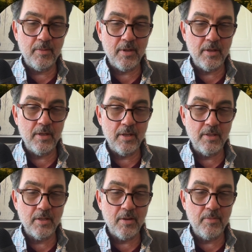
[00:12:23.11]
cutting
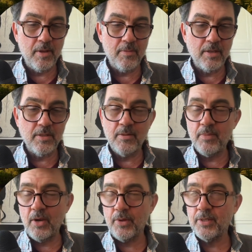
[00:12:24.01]
edge company based in
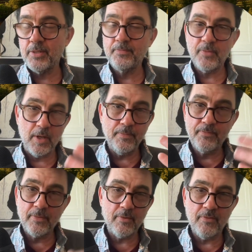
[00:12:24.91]
Paris. Okay,
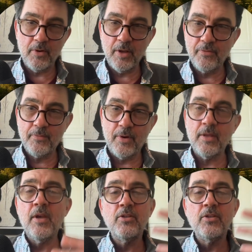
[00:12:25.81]
fair enough, right?